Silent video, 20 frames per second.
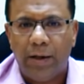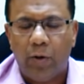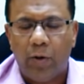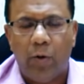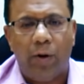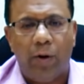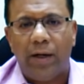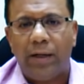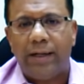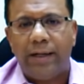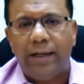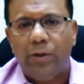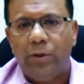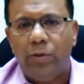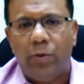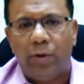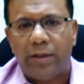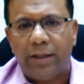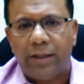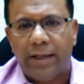Goa can do
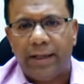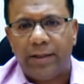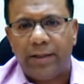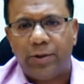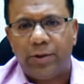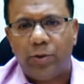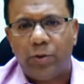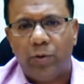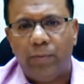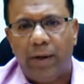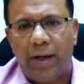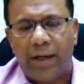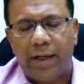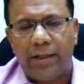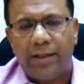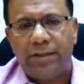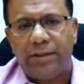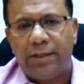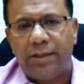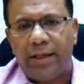what it has to do.
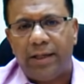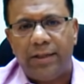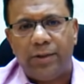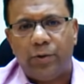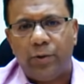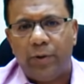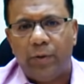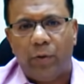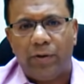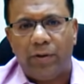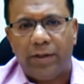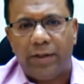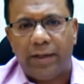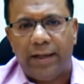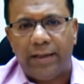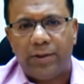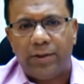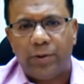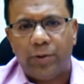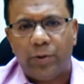Maharashtra is doing what it
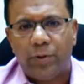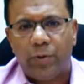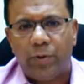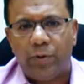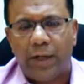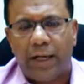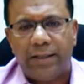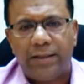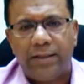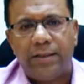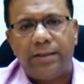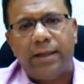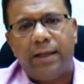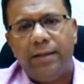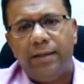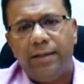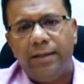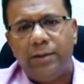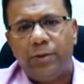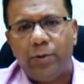has to do. Rajasthan
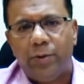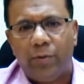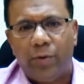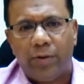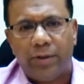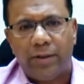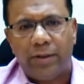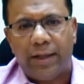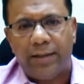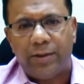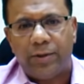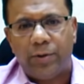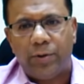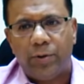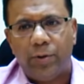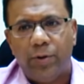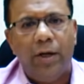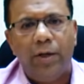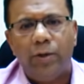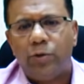is doing what it has to
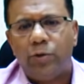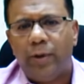do.